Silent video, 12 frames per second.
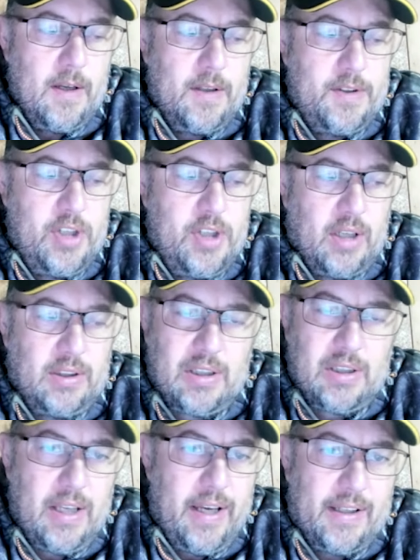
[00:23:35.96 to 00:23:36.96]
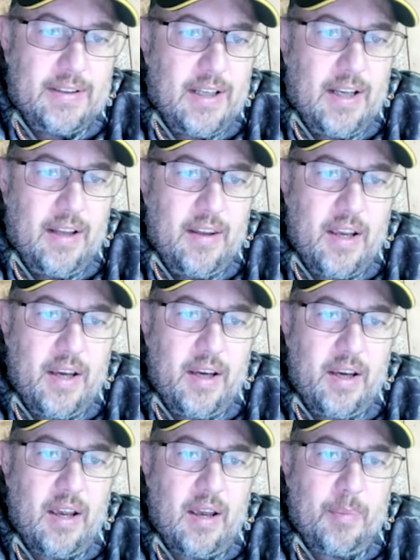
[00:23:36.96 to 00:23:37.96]
just clicked, and
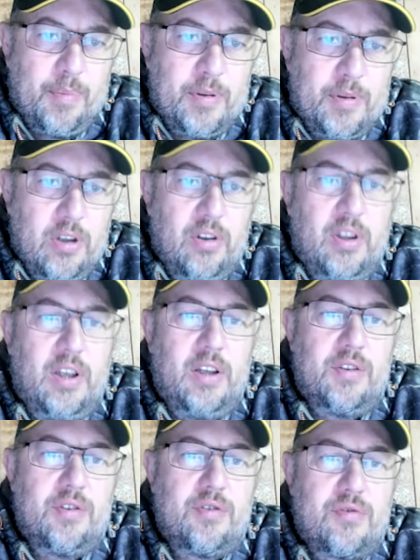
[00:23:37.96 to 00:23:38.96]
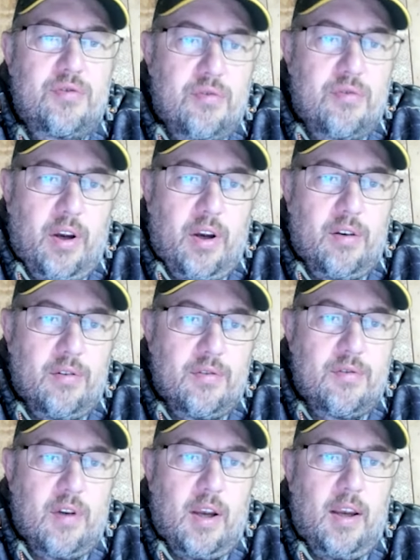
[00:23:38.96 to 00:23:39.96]
they absolutely destroyed
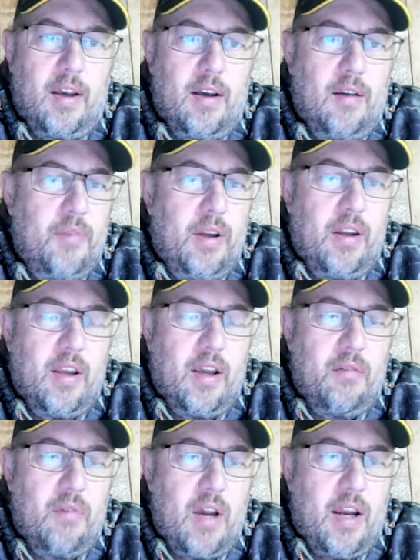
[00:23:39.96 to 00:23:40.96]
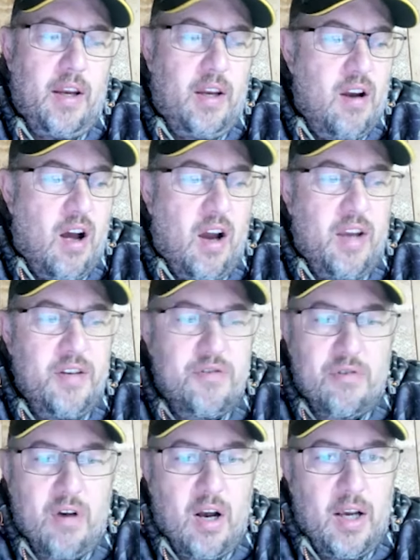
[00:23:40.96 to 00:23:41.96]
Australia. I mean, they ran in 9
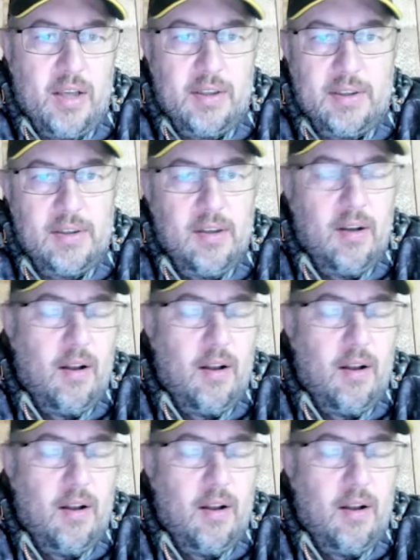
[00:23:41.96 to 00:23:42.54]
tries.